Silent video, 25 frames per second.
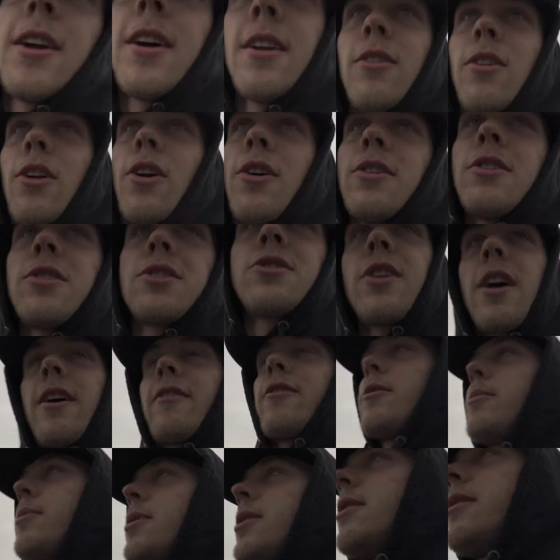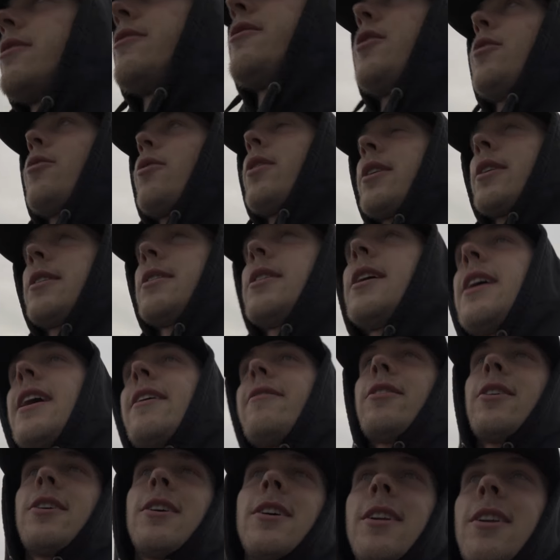Good Lotus driver, bro. If you want to
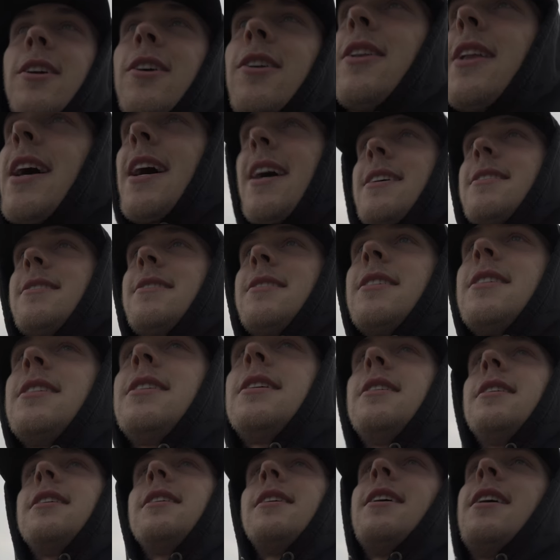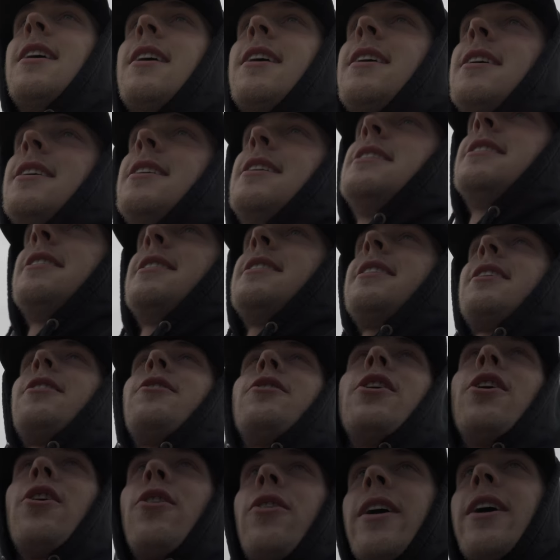have a good classy,
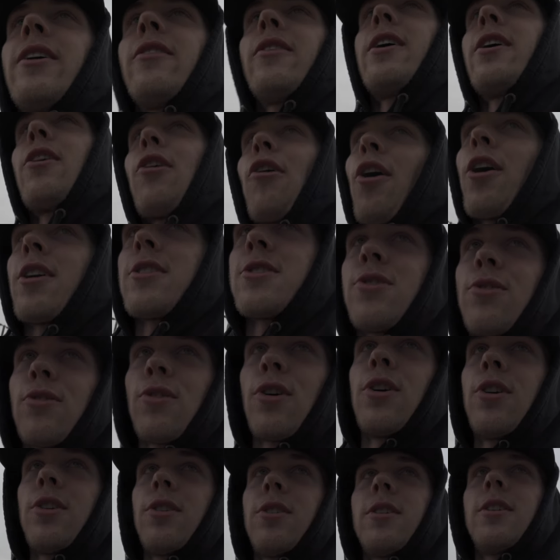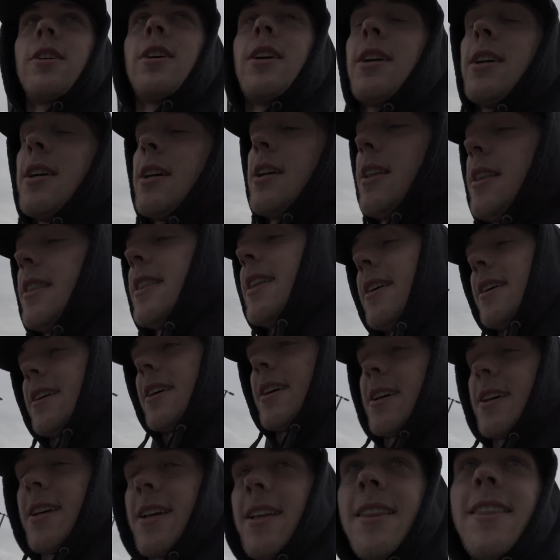you know, get let across the road,
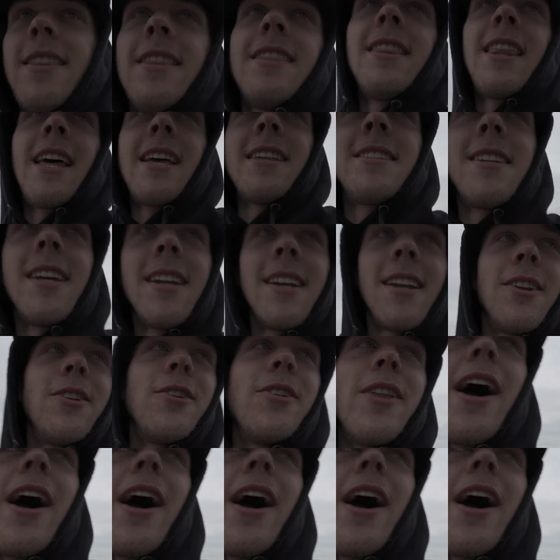they tend to do